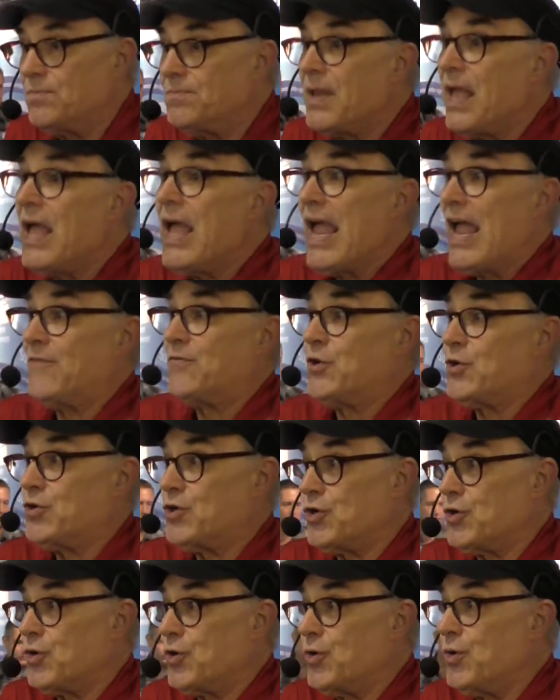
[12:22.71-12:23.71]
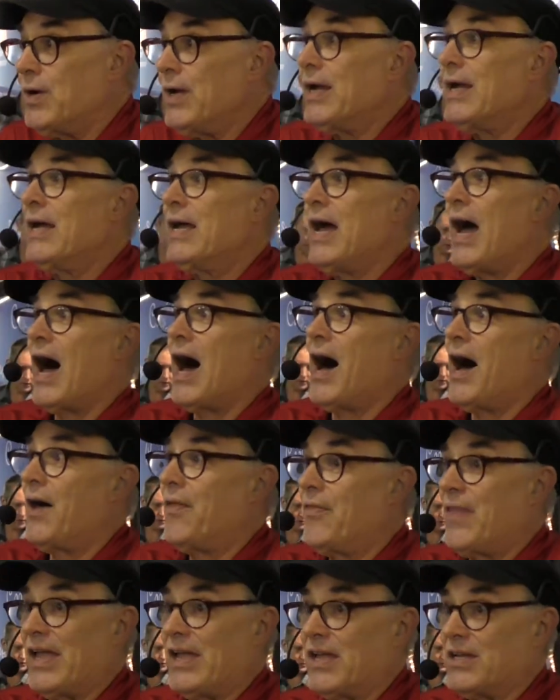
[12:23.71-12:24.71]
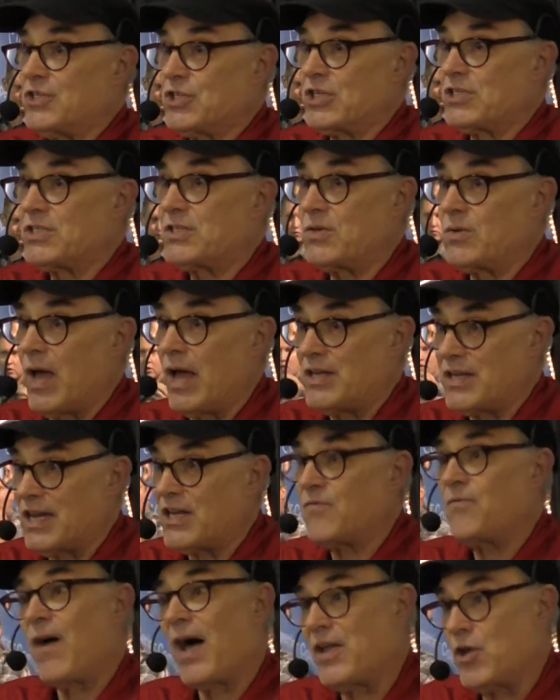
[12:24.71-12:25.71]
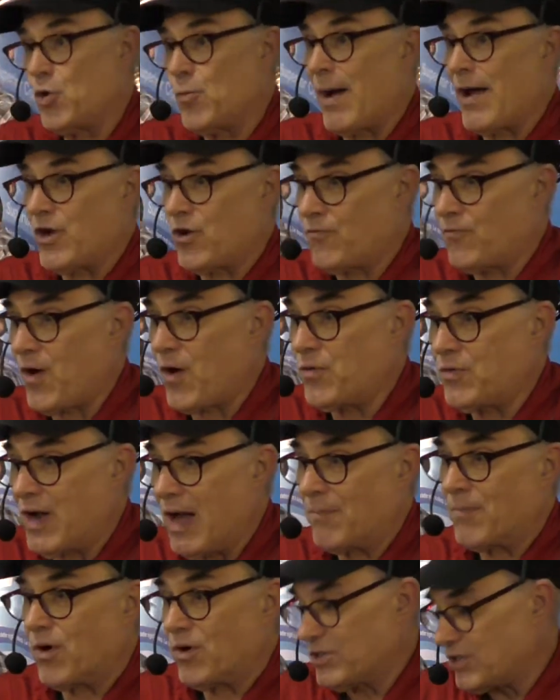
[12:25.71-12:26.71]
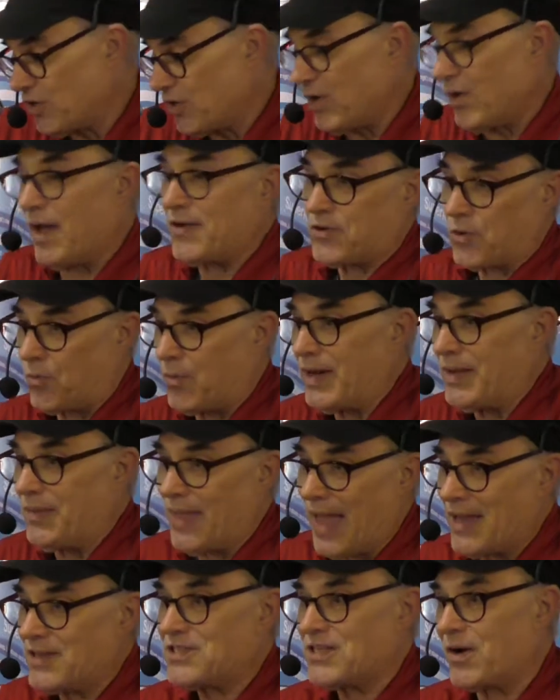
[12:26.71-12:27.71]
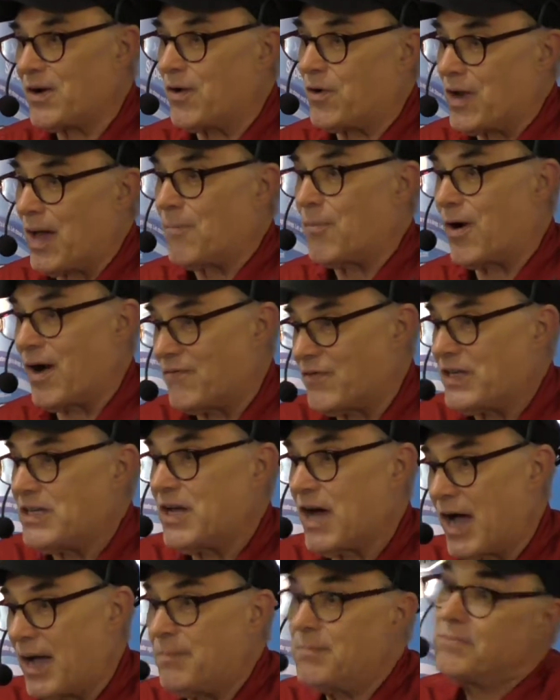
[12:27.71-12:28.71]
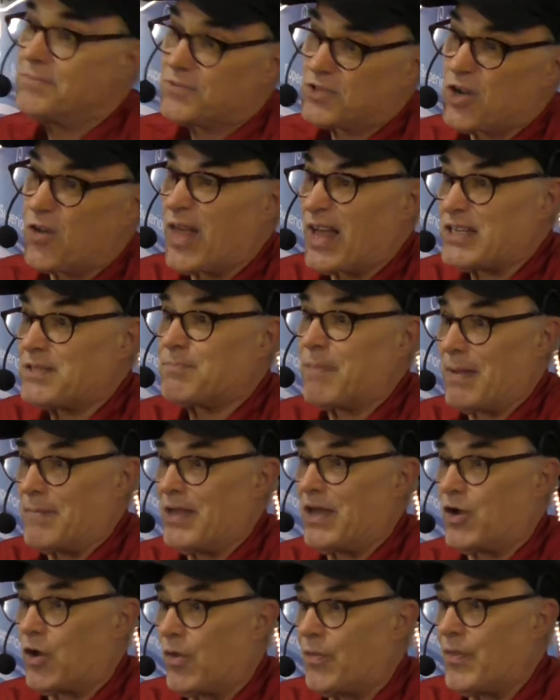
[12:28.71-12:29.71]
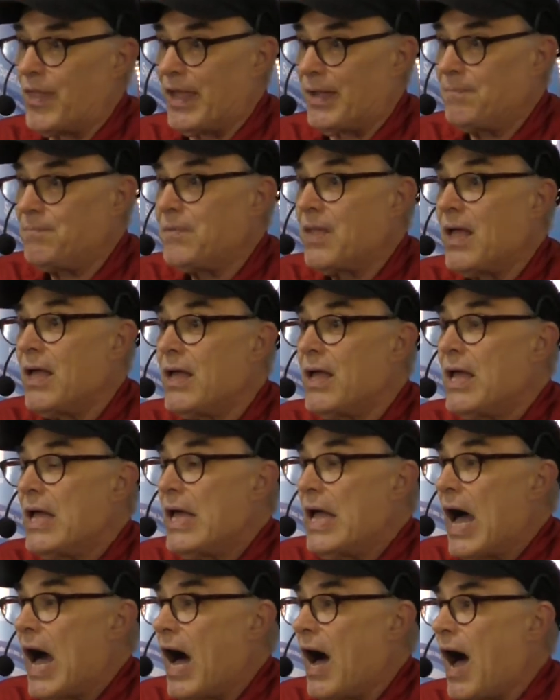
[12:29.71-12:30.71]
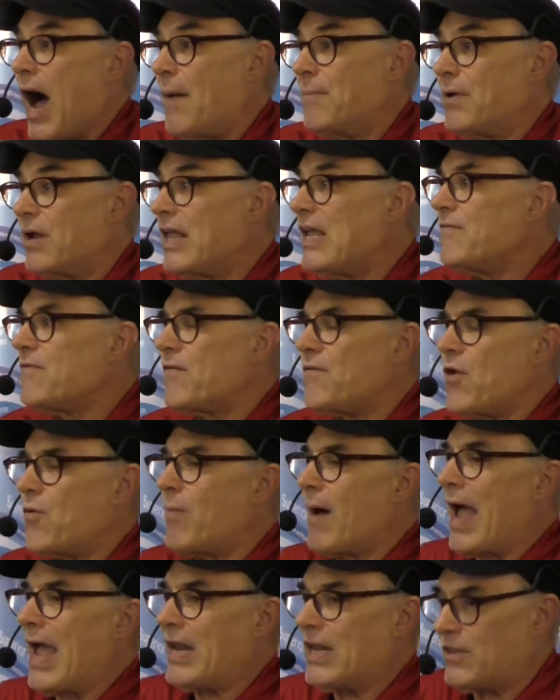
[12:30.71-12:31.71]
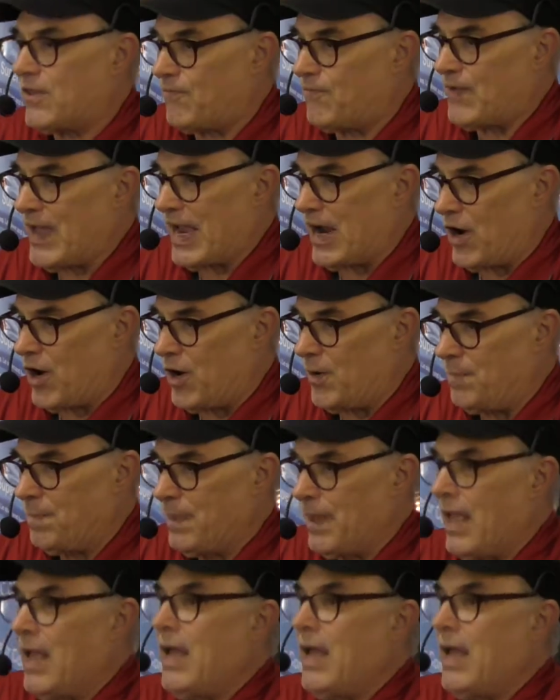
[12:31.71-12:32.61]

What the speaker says: you. If you do, they can just identify you by your phone number, so you don't have to read that serial number every time. So that's maybe a good thing. I believe if you buy it at the fair,